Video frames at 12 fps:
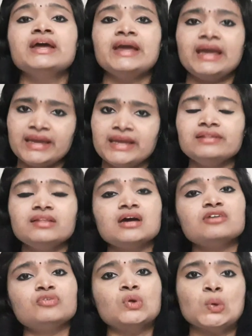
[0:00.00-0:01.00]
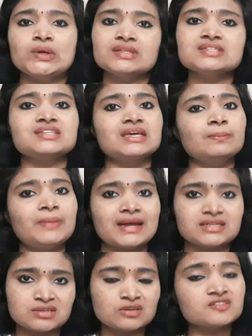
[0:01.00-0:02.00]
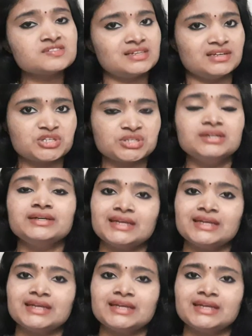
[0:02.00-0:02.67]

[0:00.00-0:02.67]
Again, they are following the same pattern of selection,